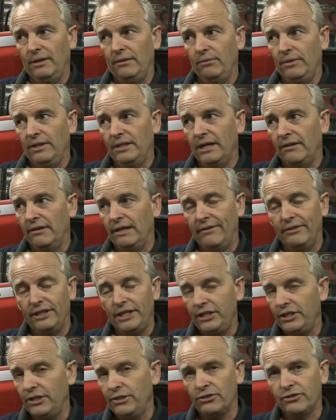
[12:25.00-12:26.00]
don't have any
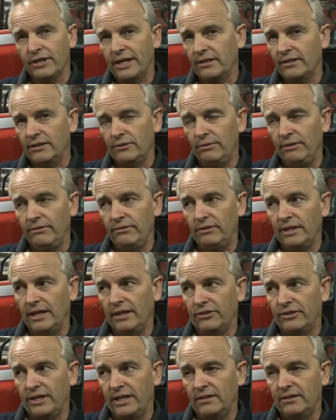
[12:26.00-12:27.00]
new tractors. Our
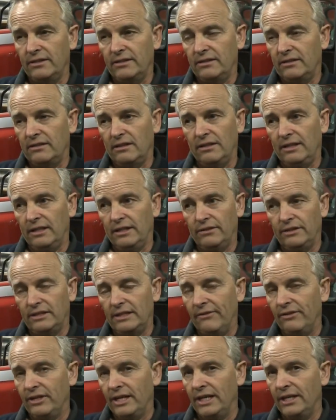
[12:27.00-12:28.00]
tractor's,
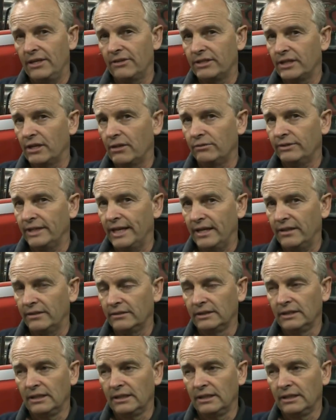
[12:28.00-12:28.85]
7-8 years old now.